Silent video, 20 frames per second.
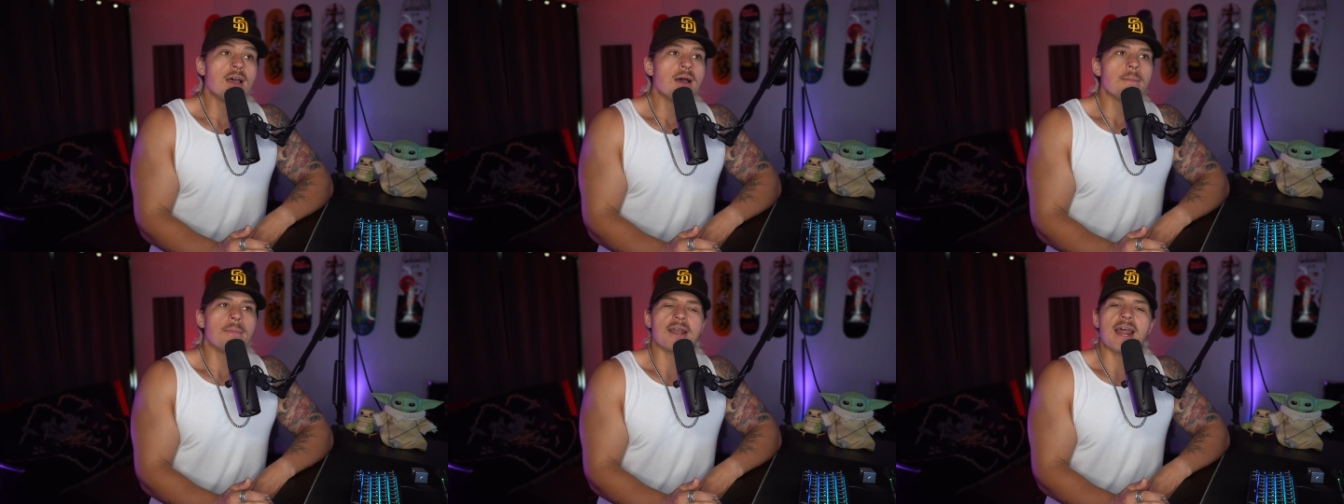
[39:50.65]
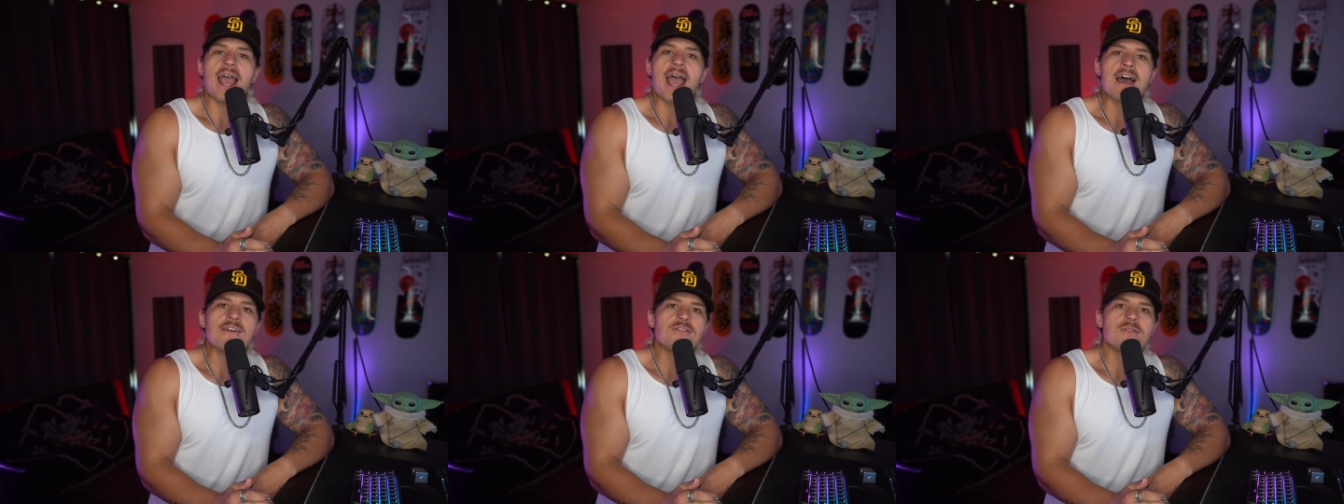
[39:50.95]
but I
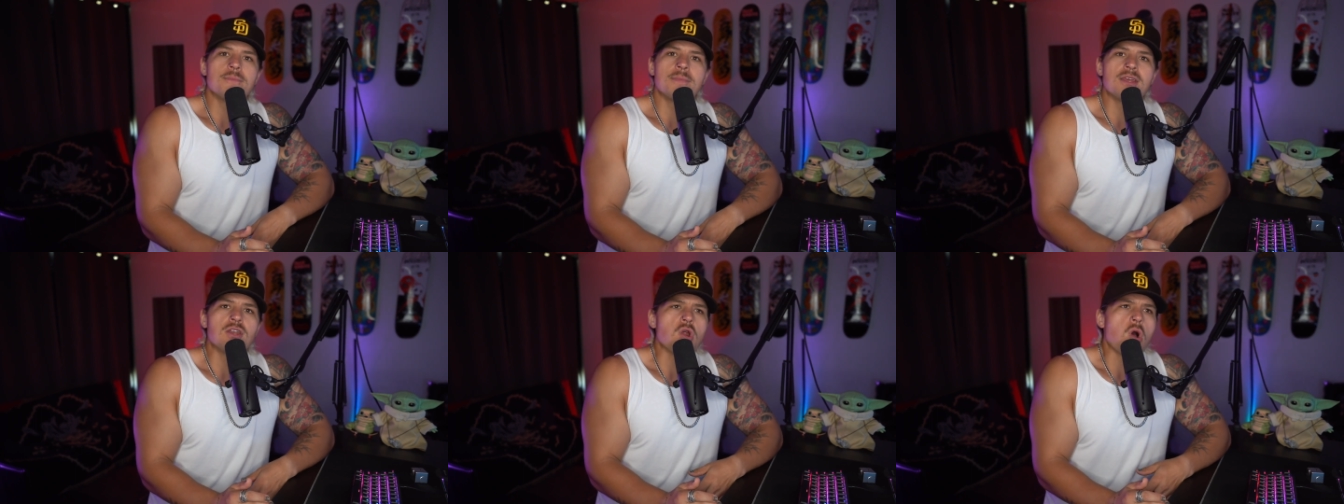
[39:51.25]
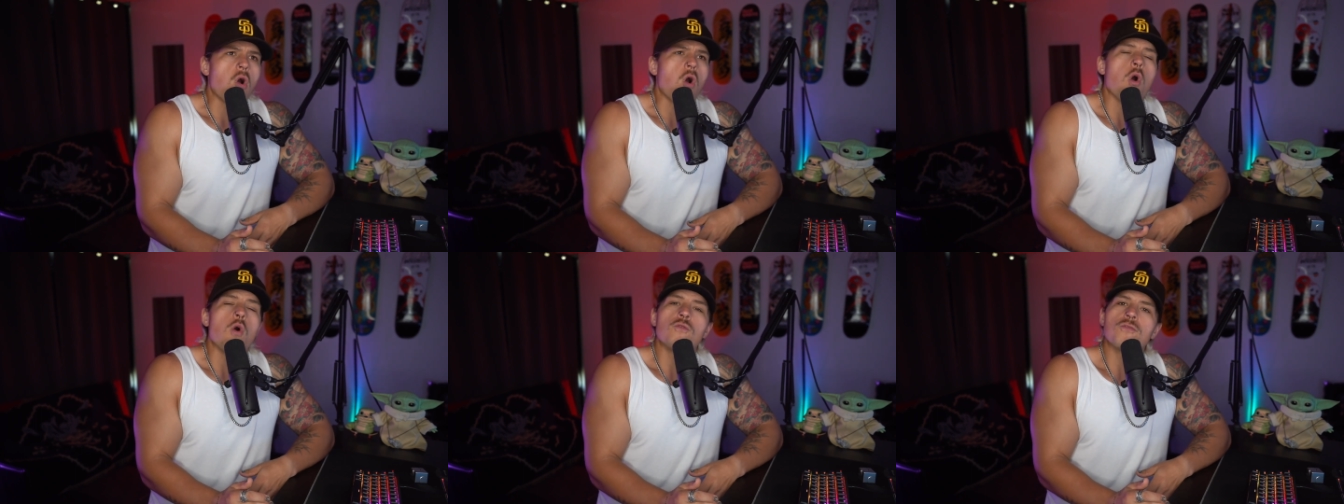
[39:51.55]
haven't been
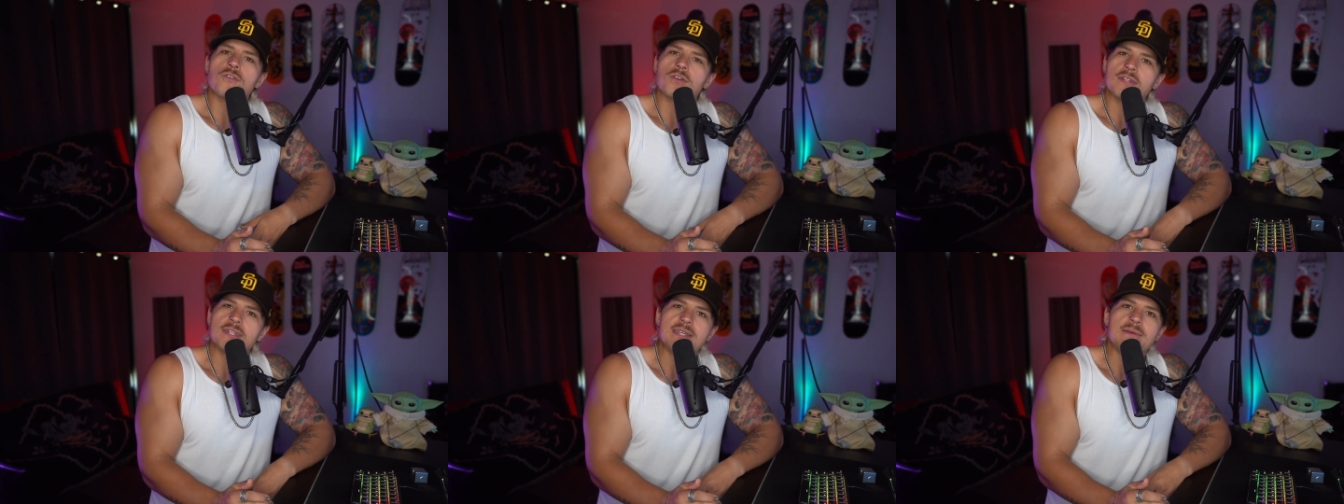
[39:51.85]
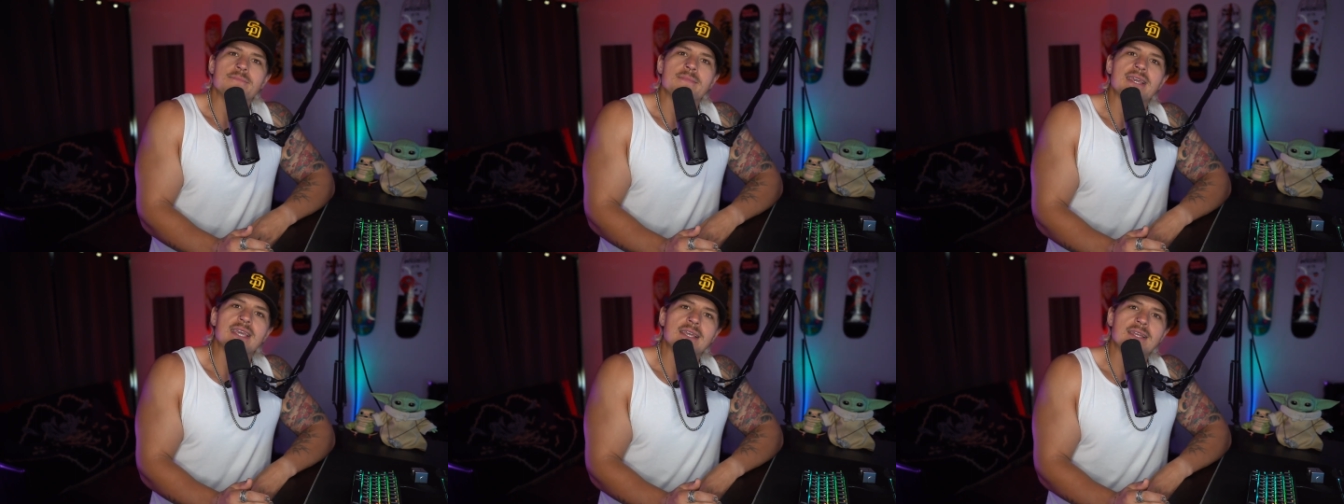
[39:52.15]
overly
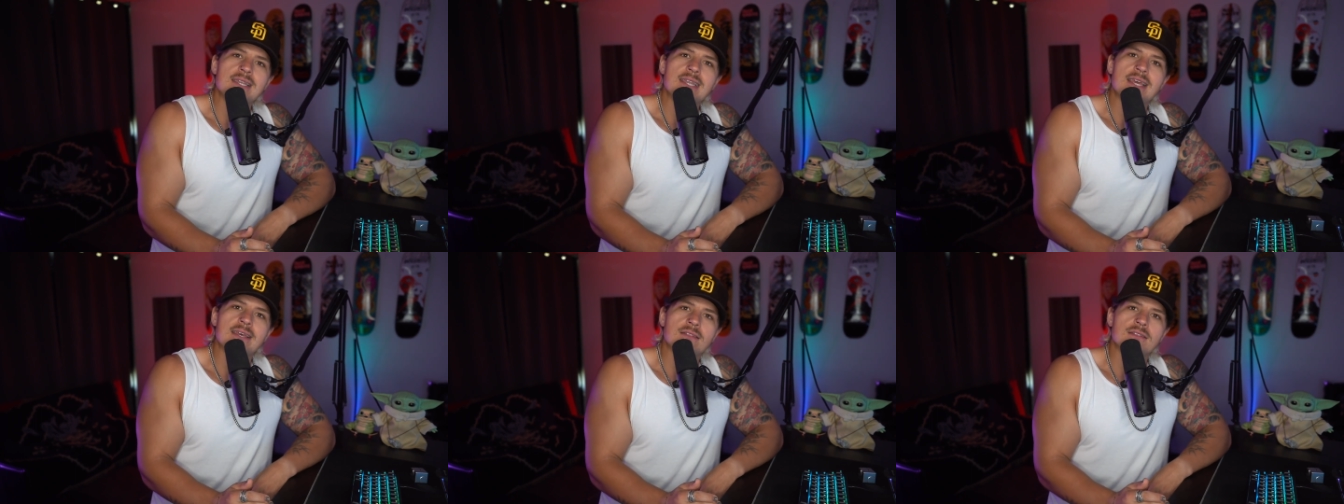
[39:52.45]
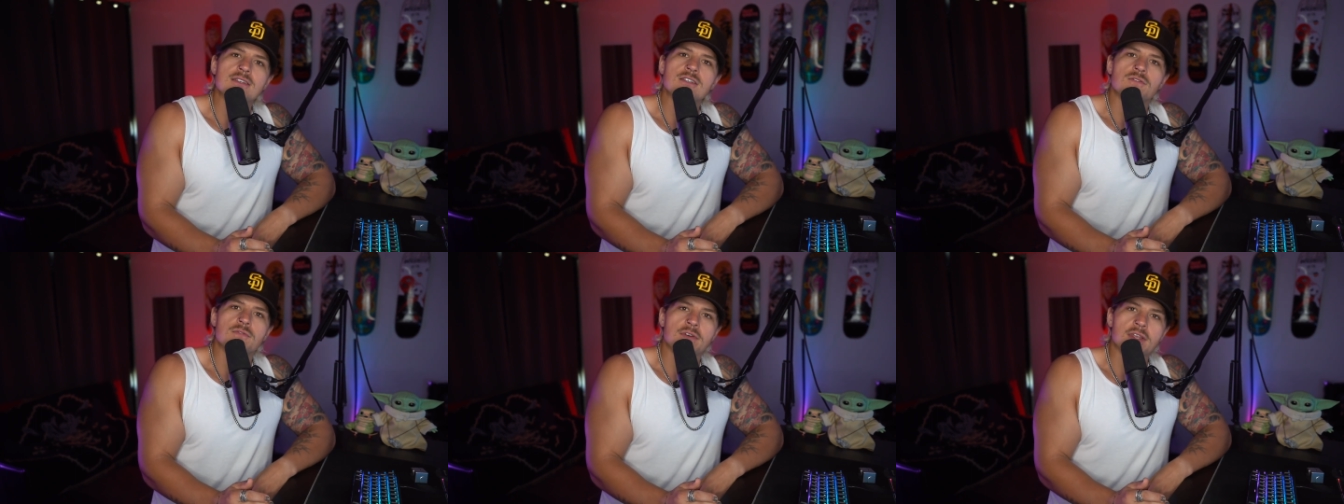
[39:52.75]
mean in
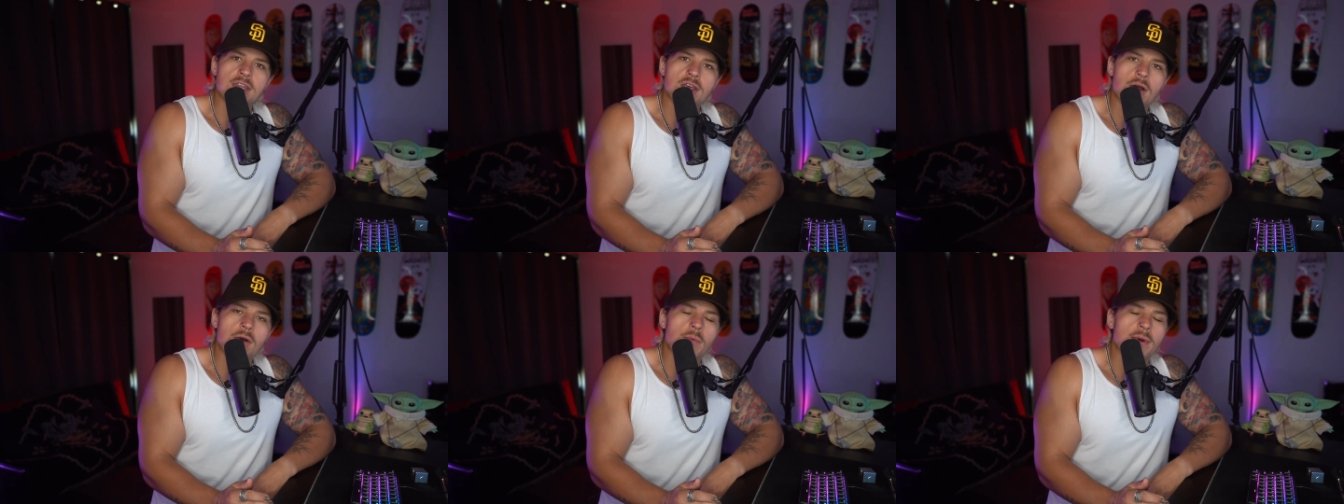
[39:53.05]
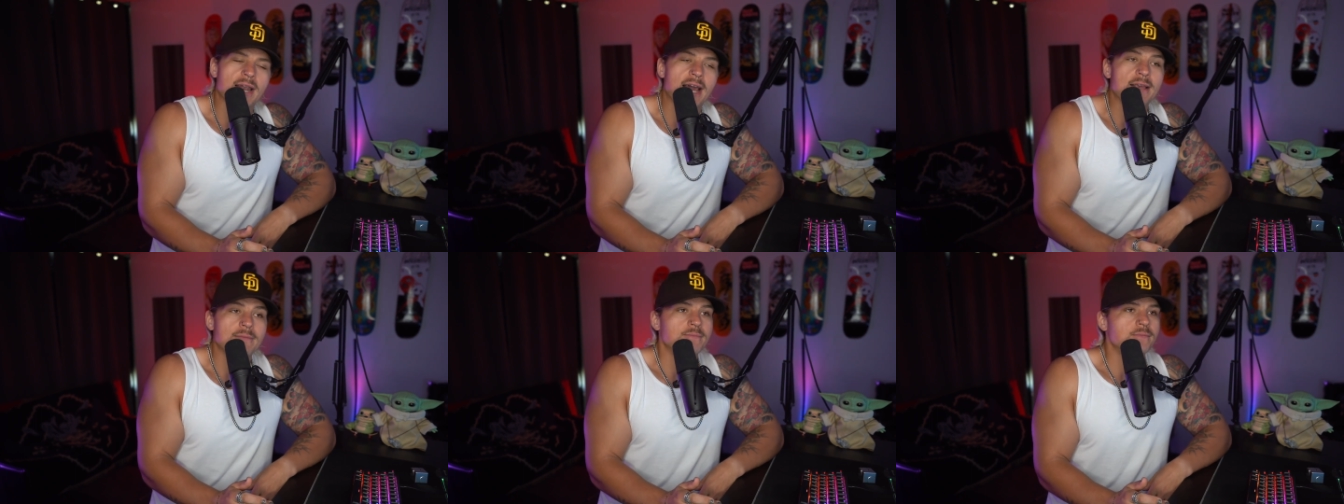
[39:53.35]
this video
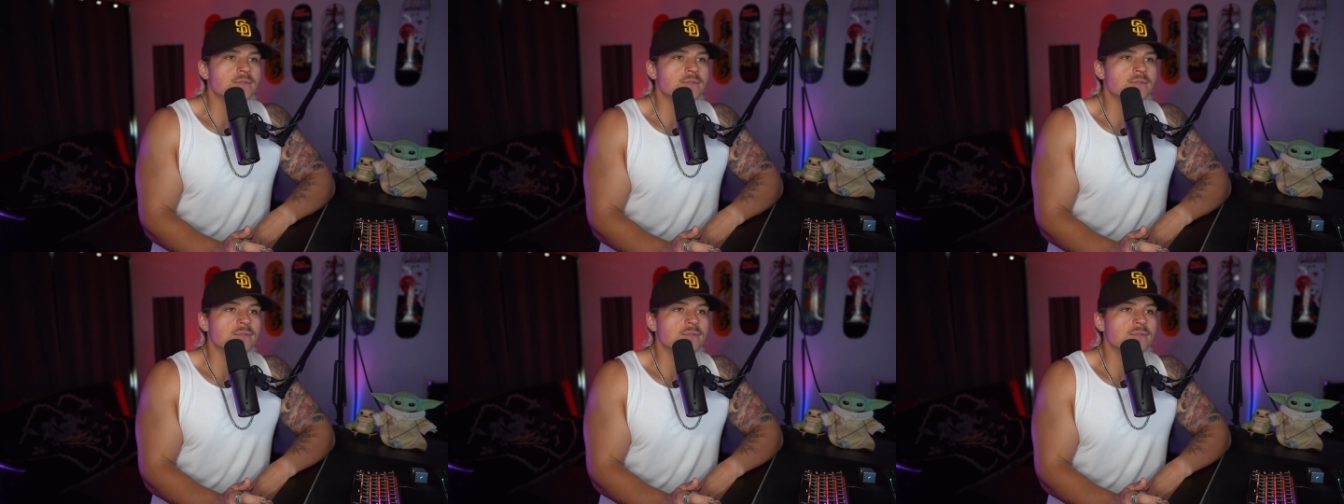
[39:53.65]
when I